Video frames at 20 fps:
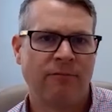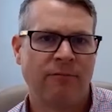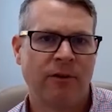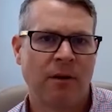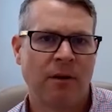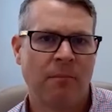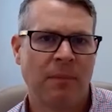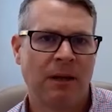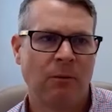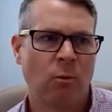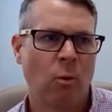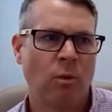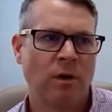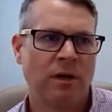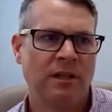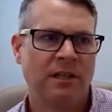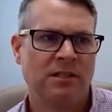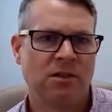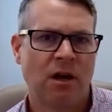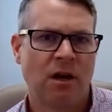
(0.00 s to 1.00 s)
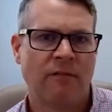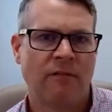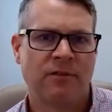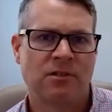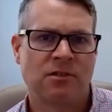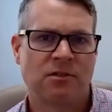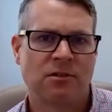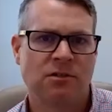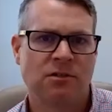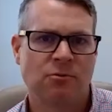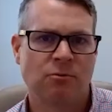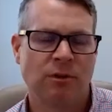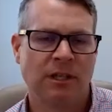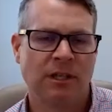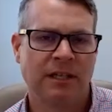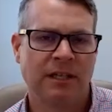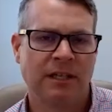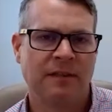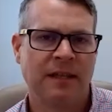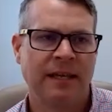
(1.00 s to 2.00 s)
from what are these officers
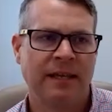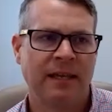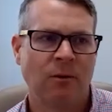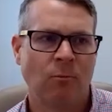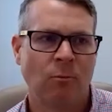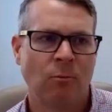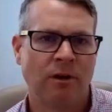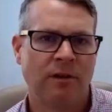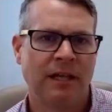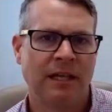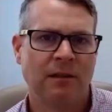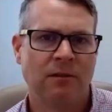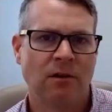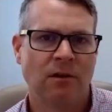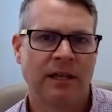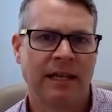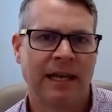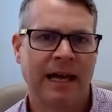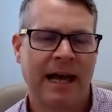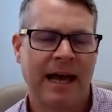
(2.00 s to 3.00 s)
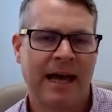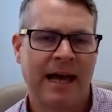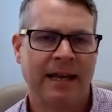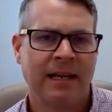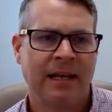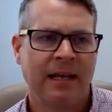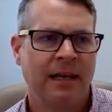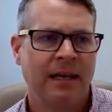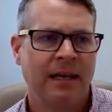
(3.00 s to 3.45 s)
really thinking? What are they looking at?